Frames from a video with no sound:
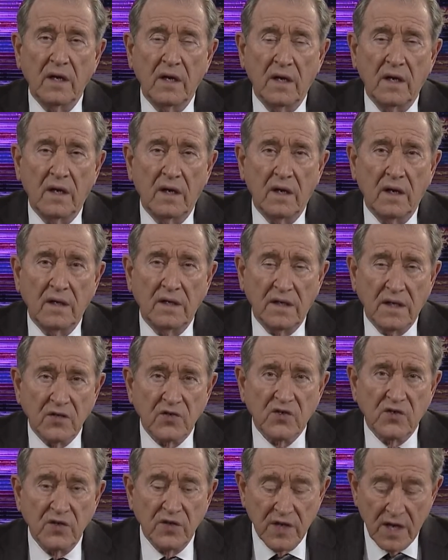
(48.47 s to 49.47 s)
Uh,
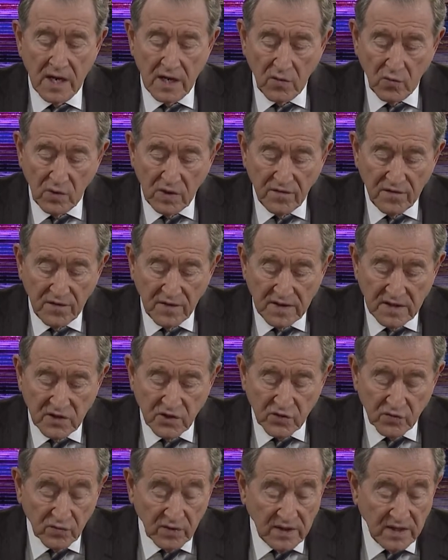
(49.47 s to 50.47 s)
yesterday we
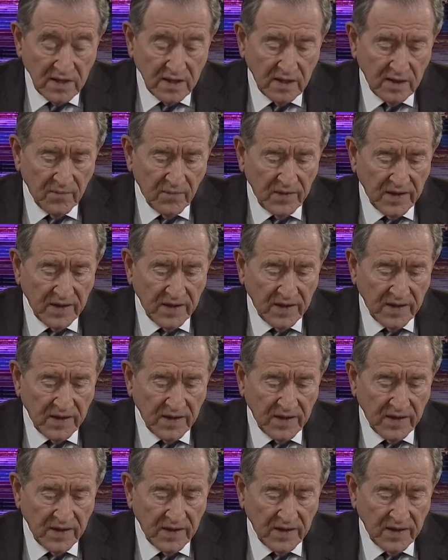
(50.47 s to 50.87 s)
finished reading